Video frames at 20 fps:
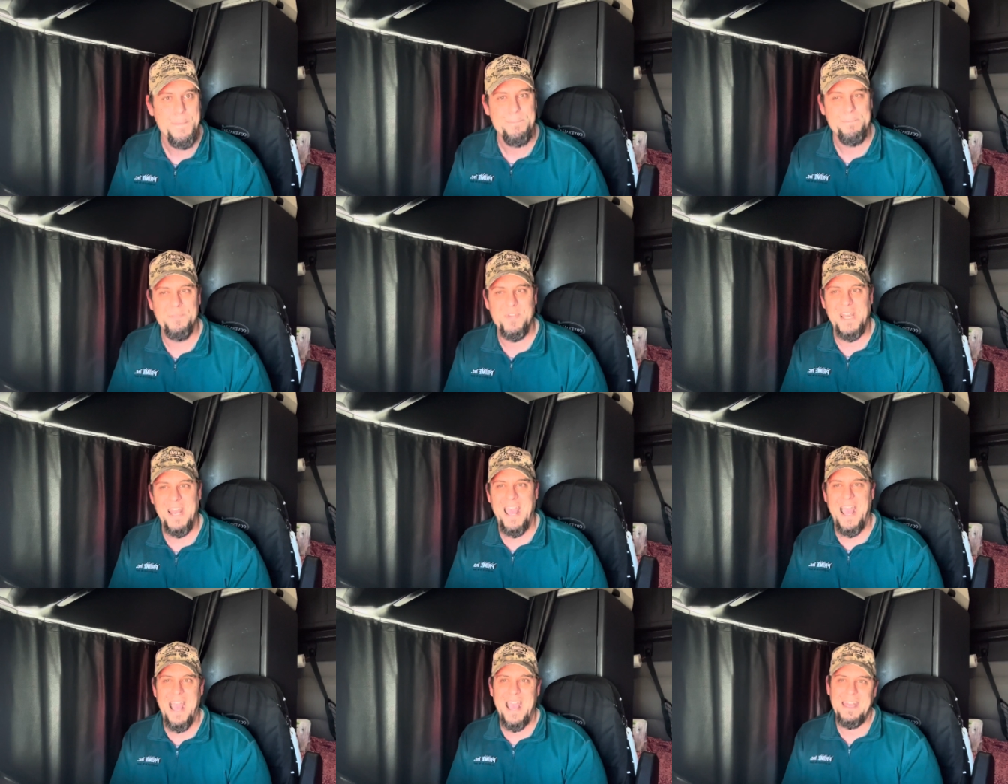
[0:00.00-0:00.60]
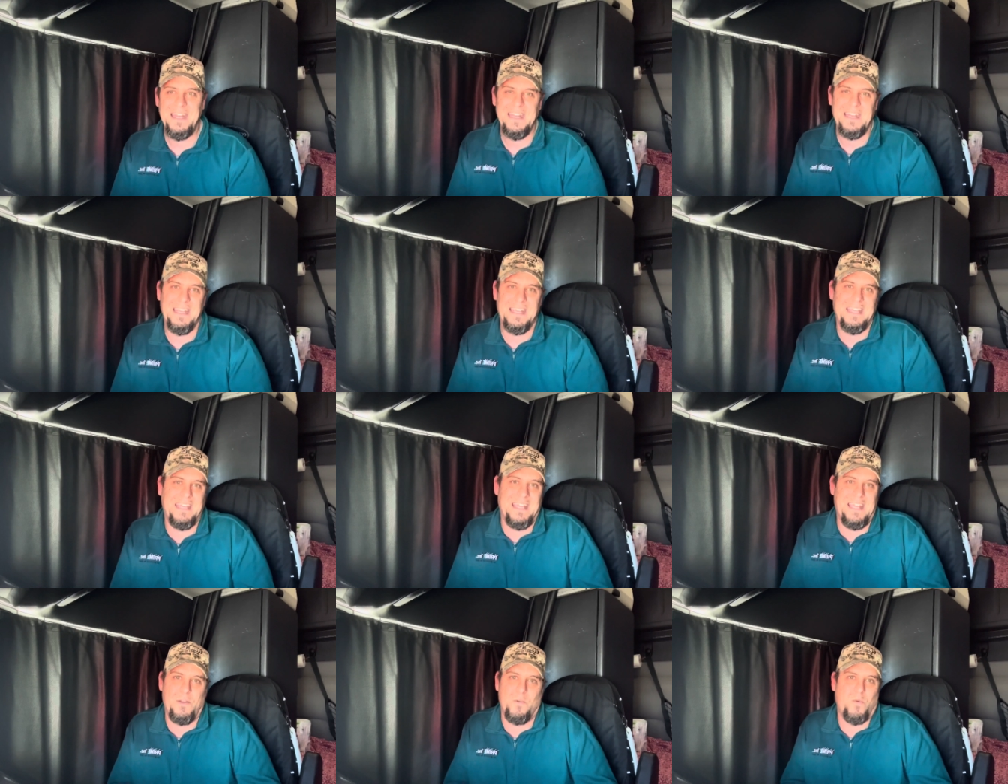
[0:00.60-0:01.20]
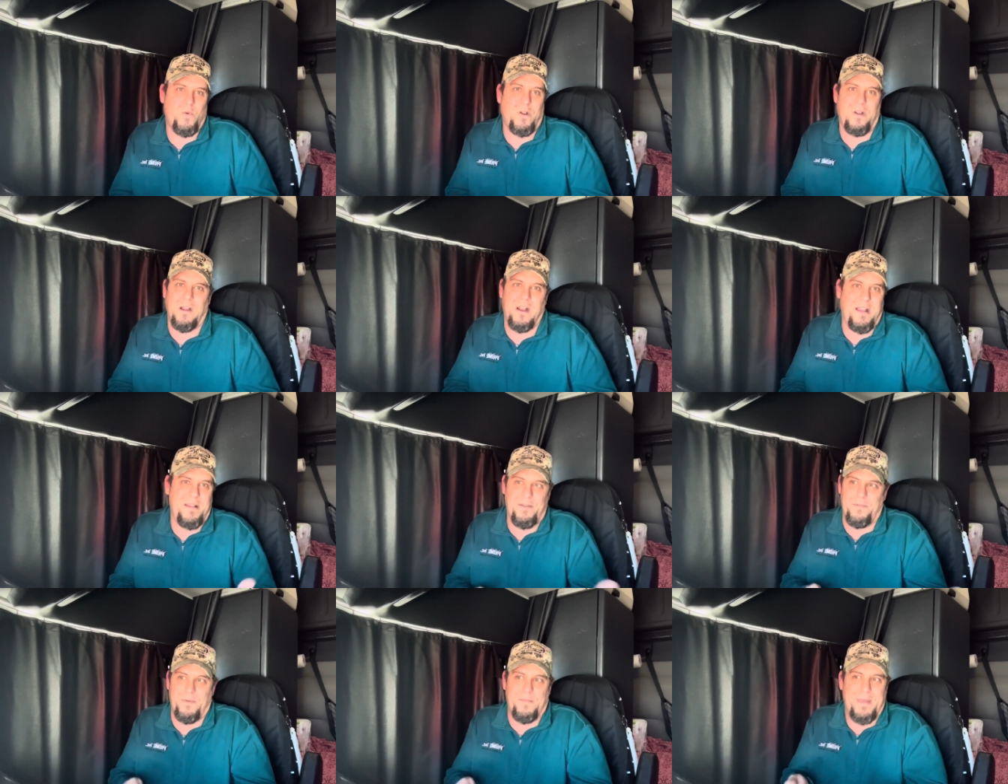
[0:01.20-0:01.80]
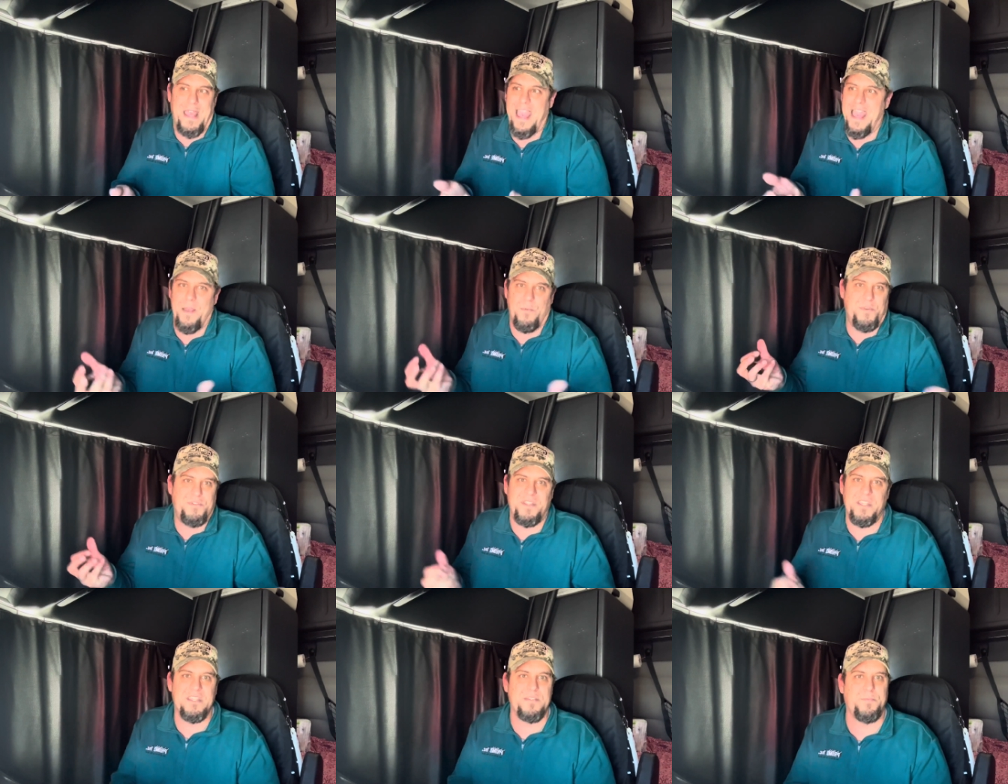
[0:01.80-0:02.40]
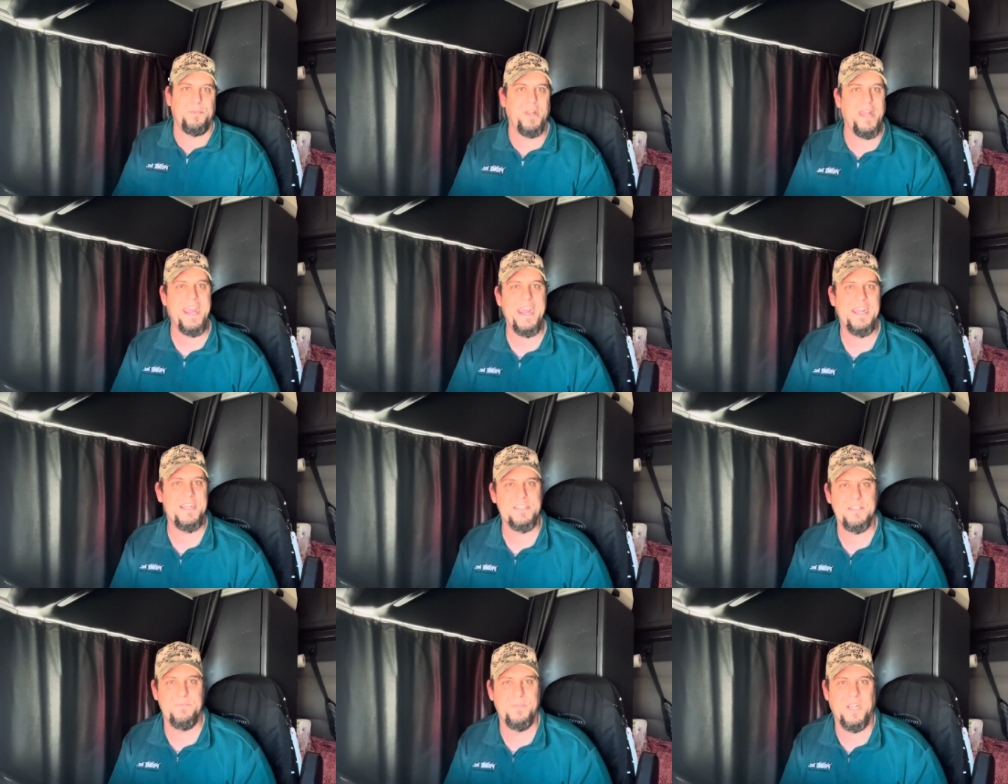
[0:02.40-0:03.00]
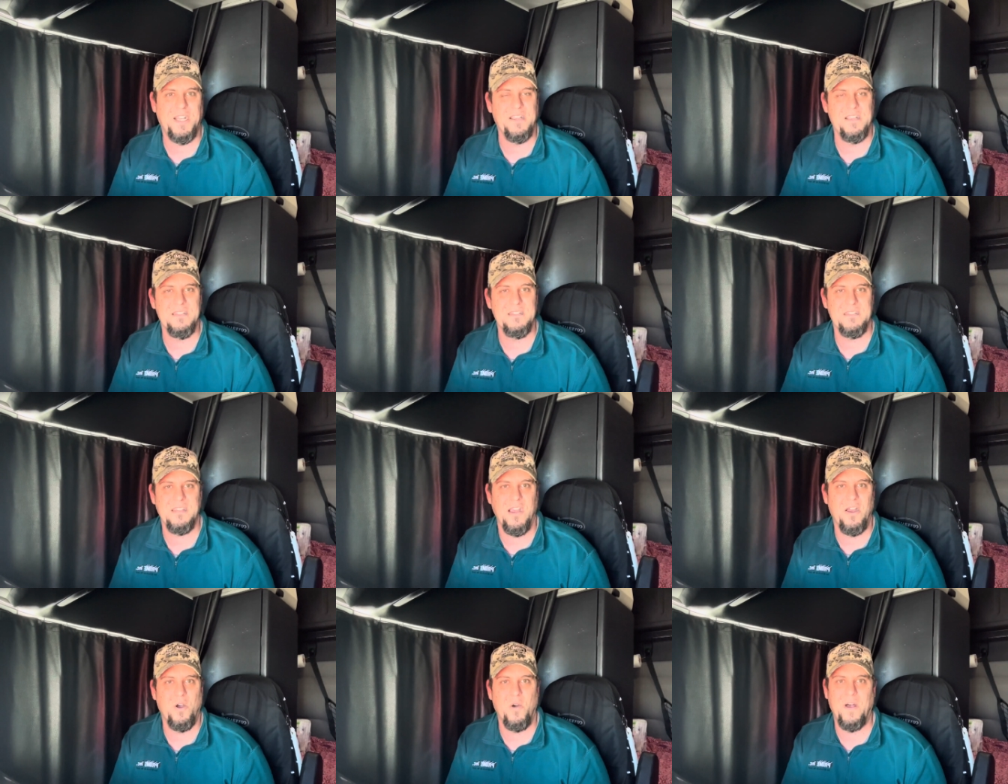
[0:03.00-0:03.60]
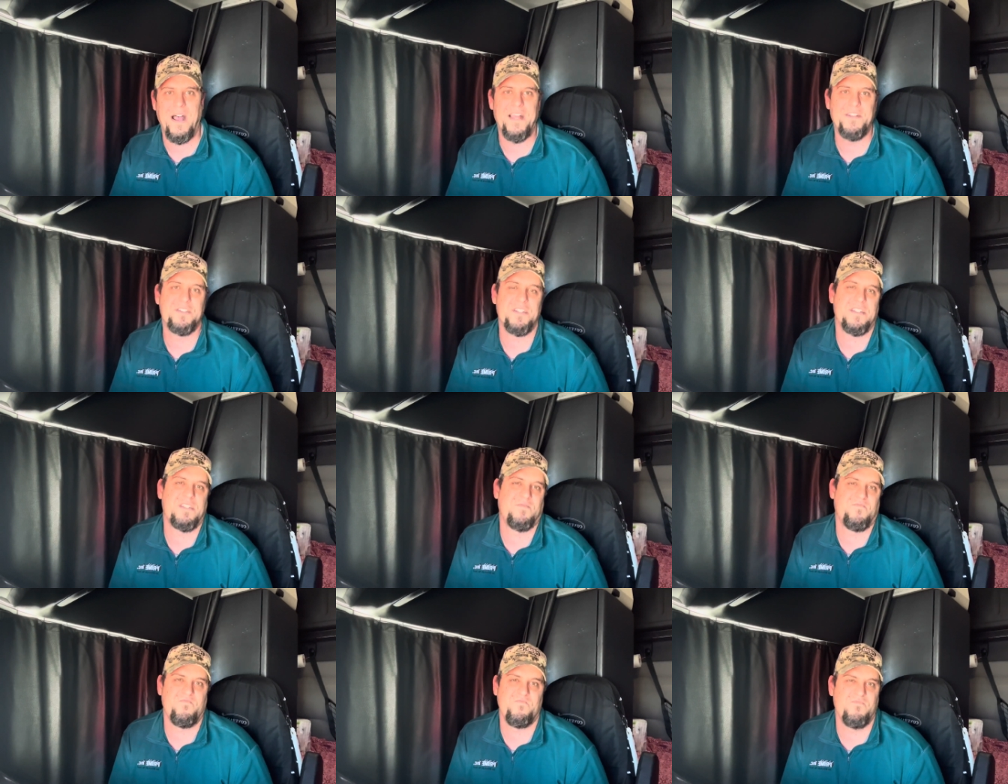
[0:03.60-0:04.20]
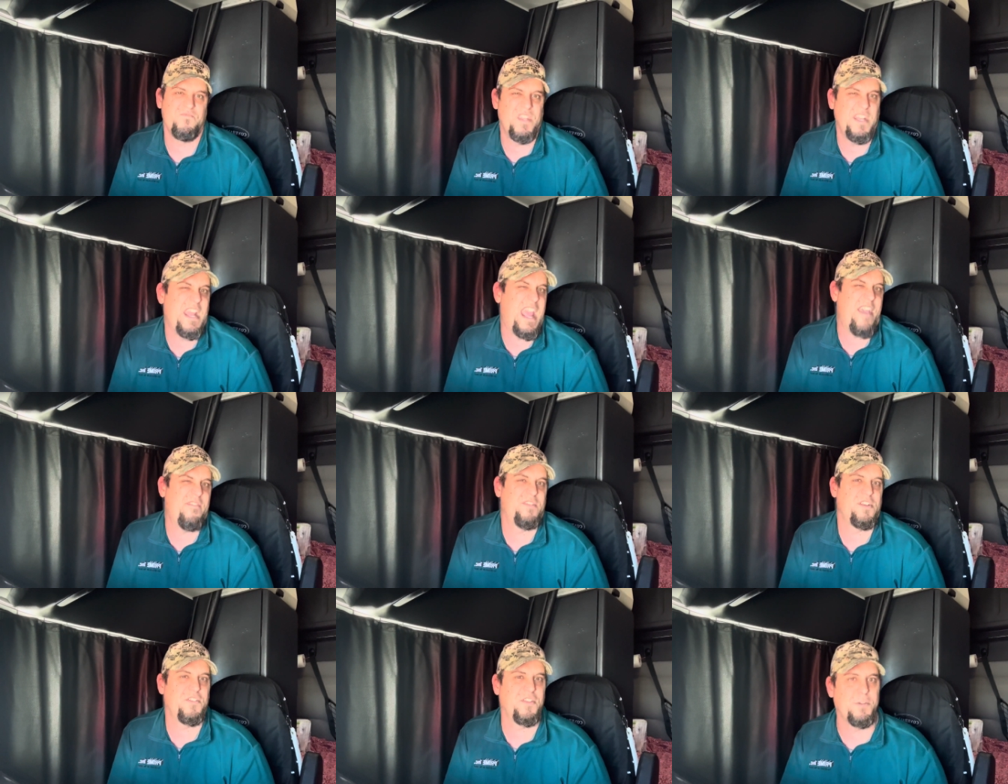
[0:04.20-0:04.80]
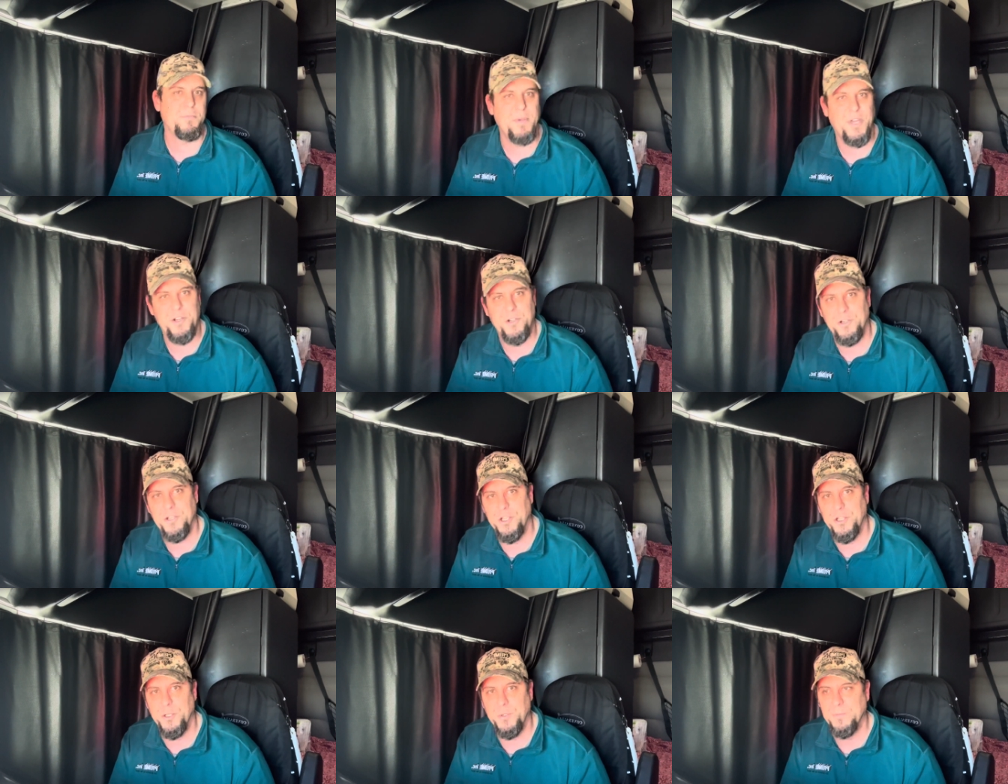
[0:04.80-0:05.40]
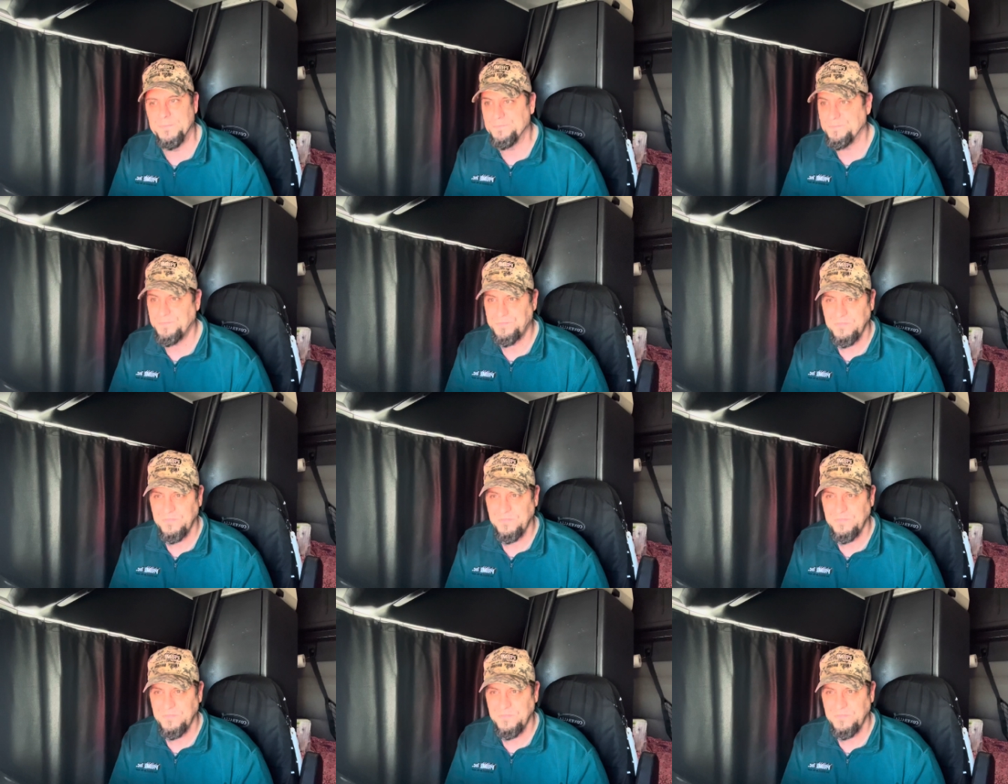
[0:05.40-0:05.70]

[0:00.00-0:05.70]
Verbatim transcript: But I didn't get where I, am at with these plans because, oh, I just didn't have anything better to do.